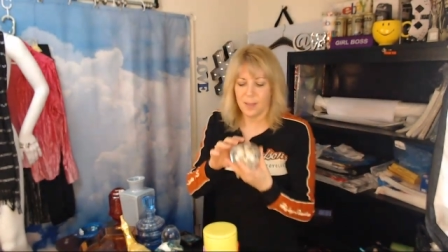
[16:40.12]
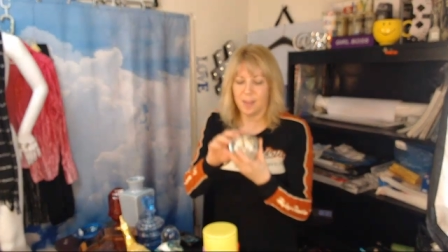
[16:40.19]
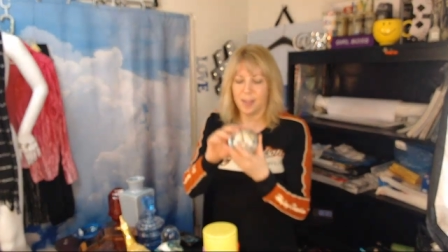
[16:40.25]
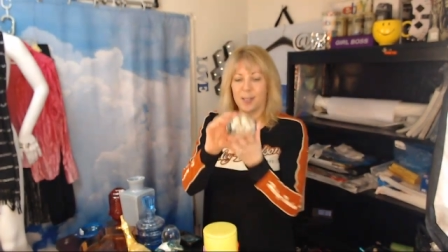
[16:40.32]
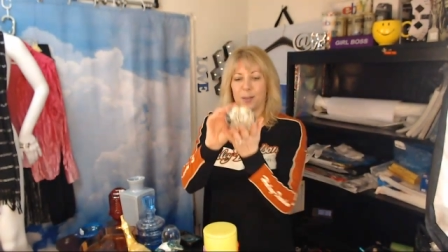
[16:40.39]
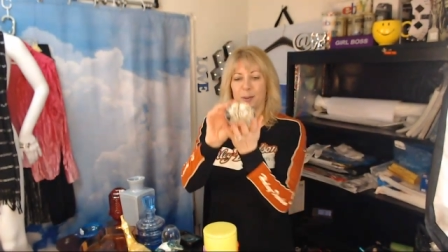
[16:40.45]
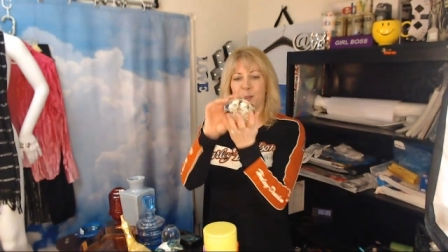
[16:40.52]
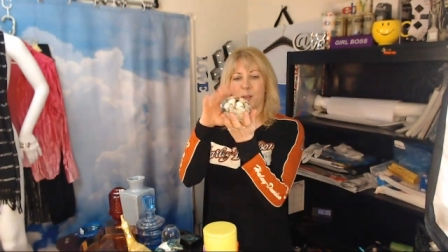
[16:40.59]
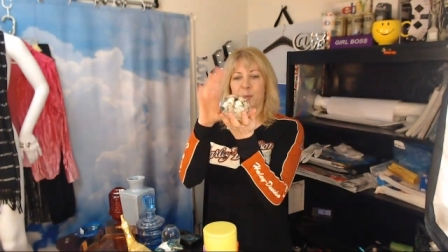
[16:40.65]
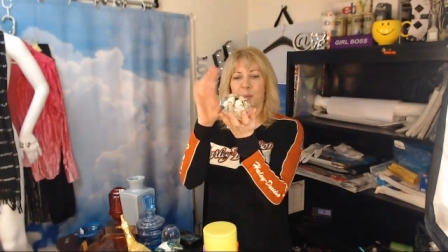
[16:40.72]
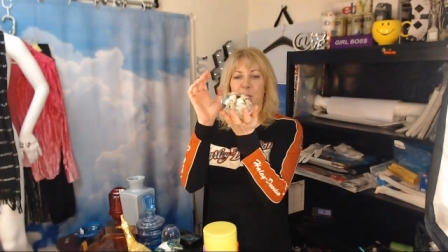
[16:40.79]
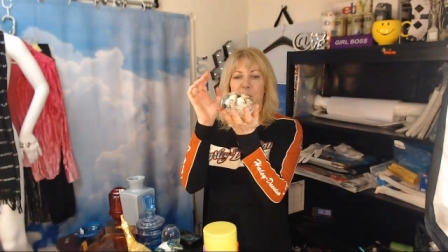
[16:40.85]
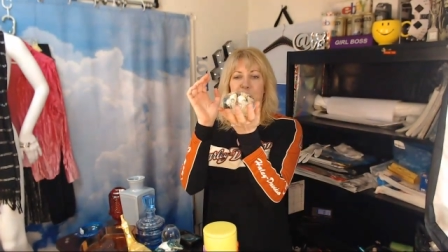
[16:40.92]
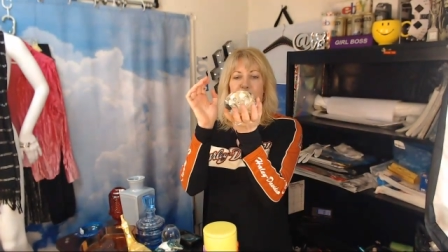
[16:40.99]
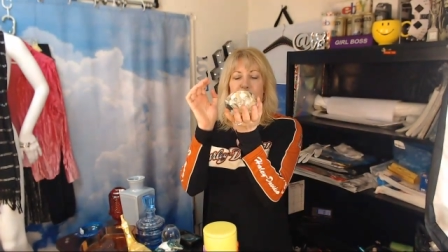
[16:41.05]
This one's
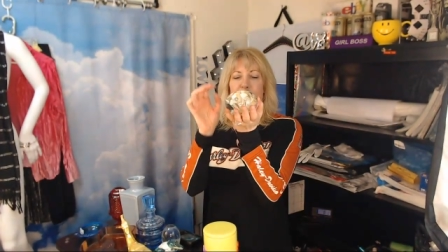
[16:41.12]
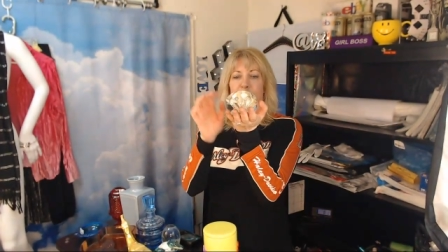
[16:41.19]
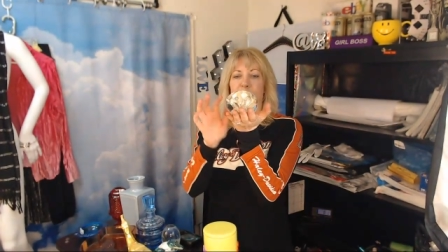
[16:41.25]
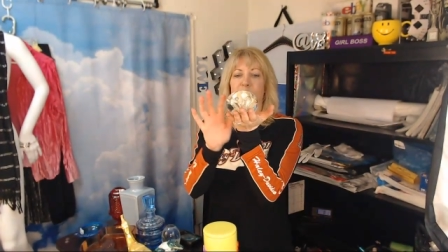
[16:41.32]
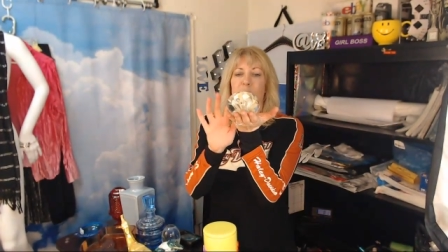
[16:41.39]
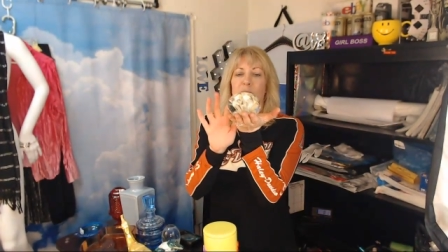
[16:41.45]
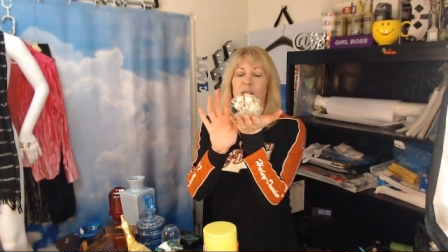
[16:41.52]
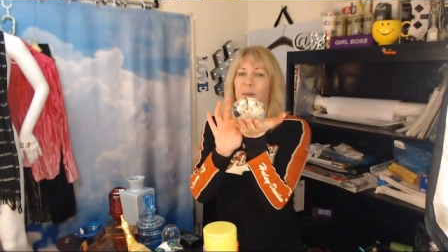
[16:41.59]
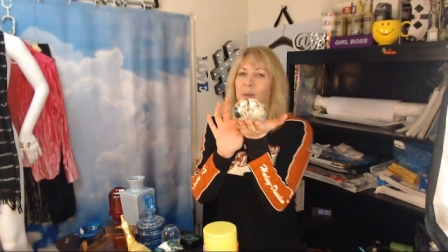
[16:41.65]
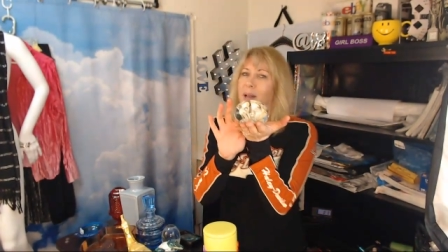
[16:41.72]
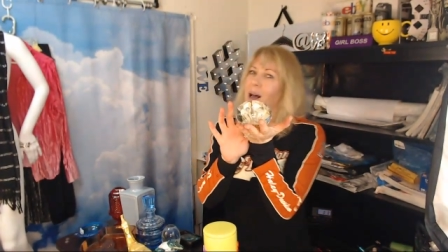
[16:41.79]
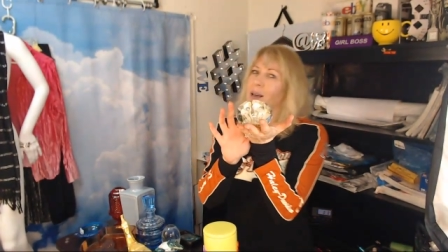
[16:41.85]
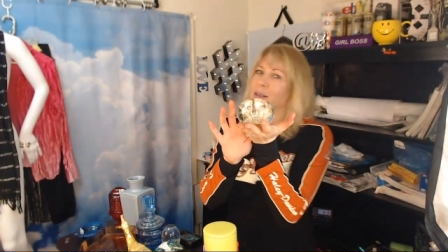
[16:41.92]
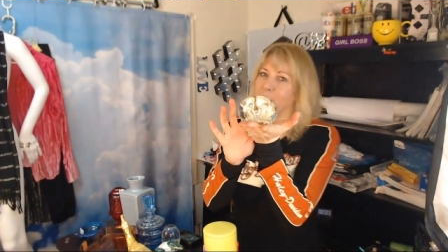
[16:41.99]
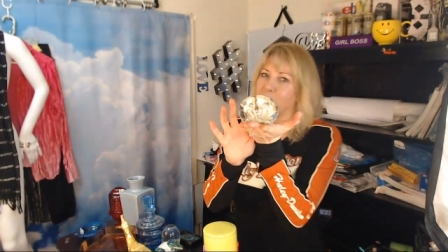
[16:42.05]
beautiful. So this one
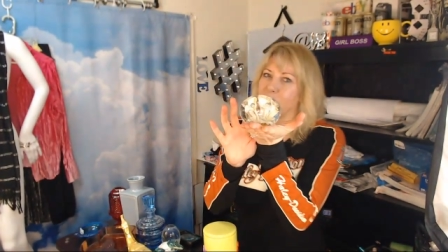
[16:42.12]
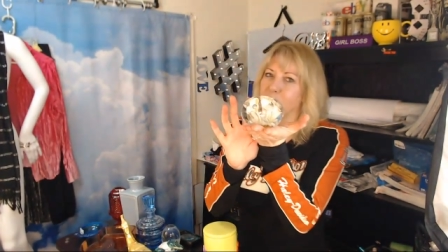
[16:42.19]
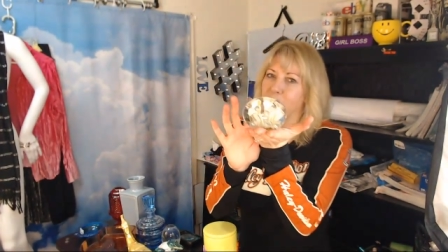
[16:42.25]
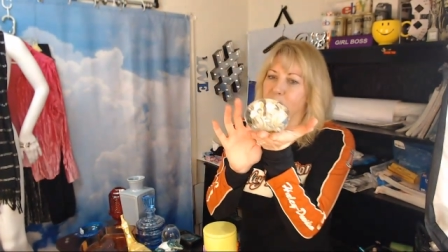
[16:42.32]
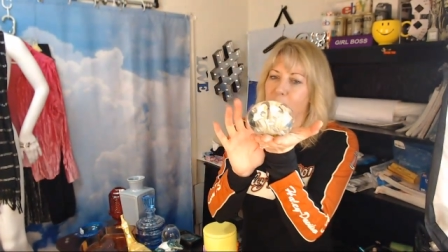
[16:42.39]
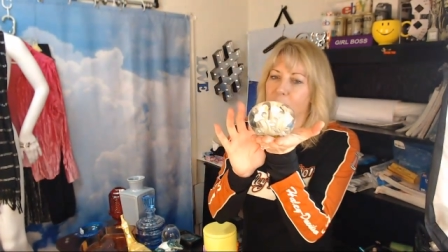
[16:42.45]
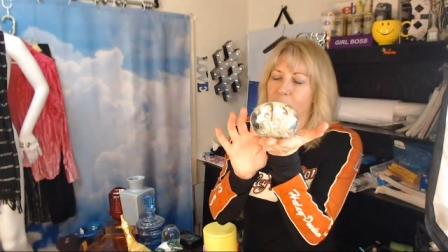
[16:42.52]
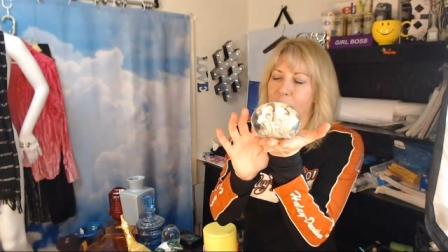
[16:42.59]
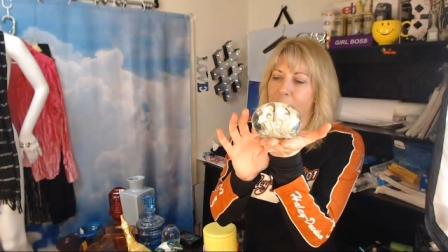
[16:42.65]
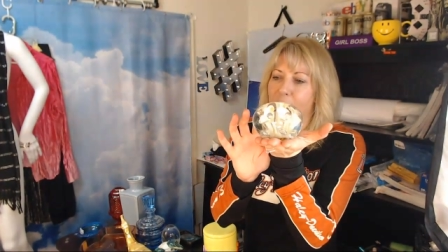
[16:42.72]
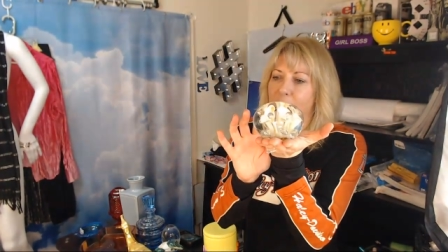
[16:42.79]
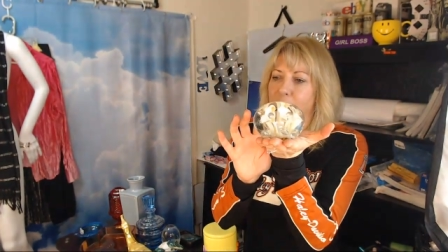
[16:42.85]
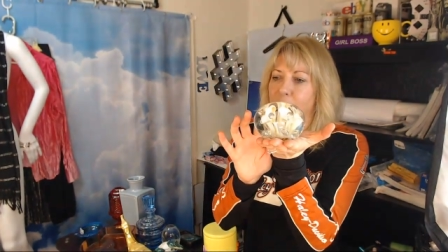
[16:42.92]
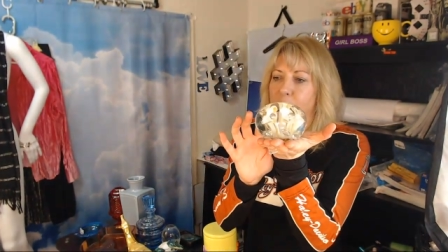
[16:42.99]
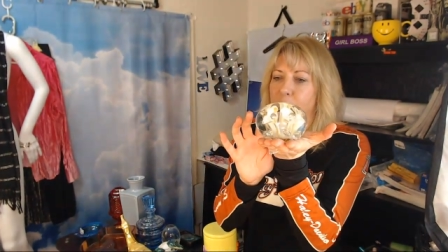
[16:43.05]
has a little bit more
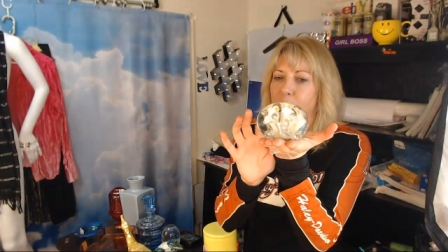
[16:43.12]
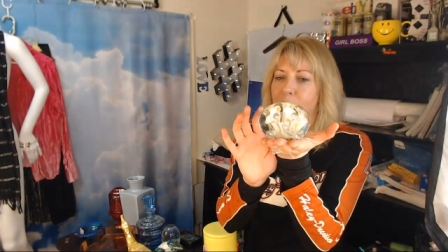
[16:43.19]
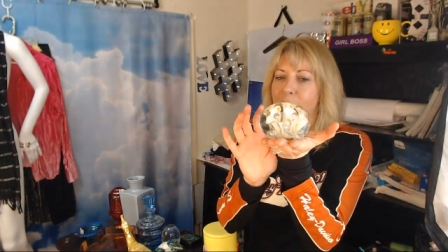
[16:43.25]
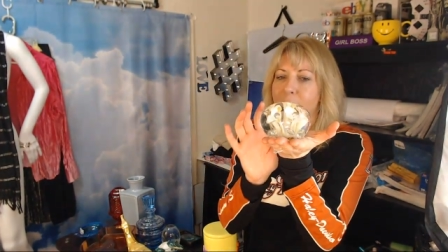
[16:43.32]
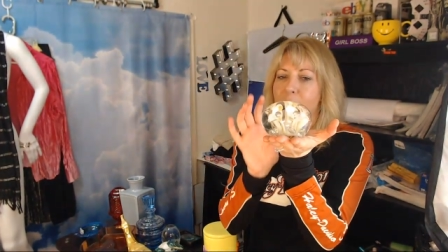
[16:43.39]
value.